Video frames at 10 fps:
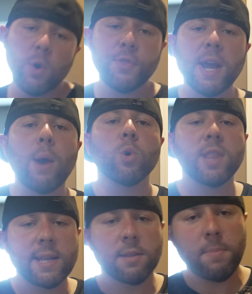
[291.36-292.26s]
one thing I would
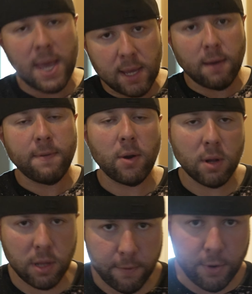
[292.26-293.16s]
like to make very
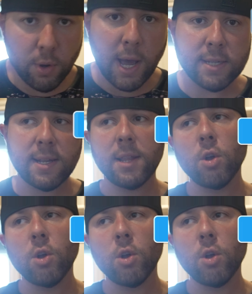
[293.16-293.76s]
clear for you guys that I